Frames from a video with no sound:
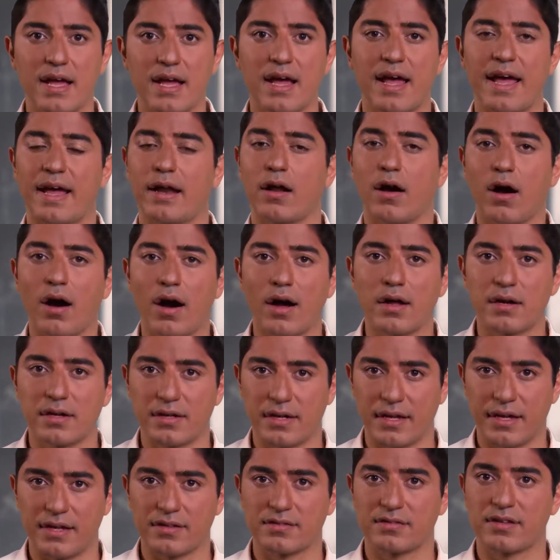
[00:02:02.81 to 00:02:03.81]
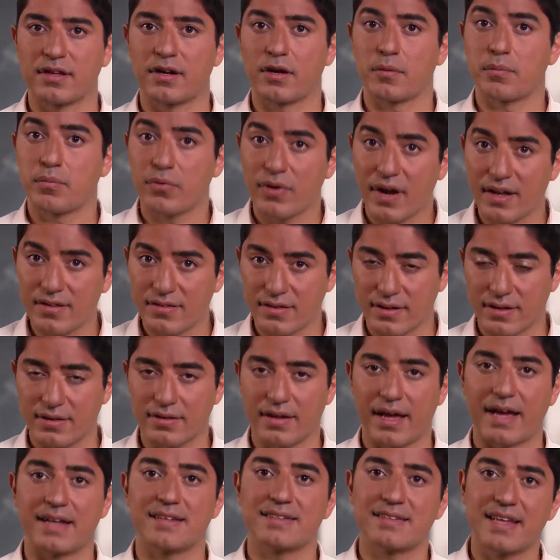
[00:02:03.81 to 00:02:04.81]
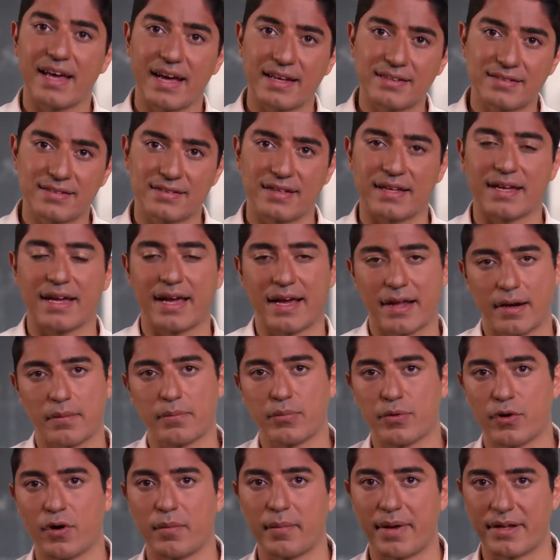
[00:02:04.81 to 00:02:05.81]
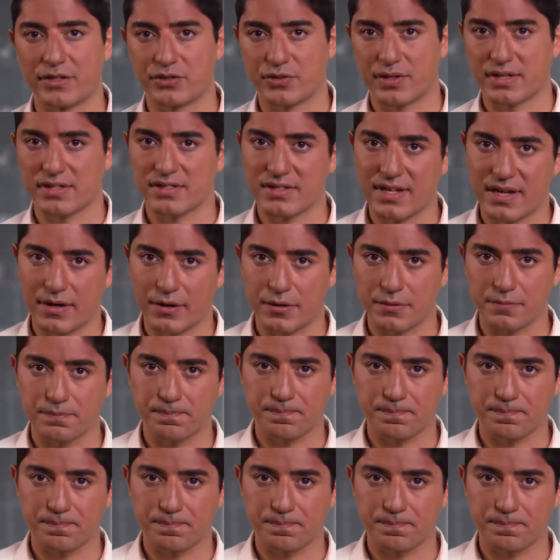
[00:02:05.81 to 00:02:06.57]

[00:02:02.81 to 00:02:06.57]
and oddities that are present at testing at a Prometric Center.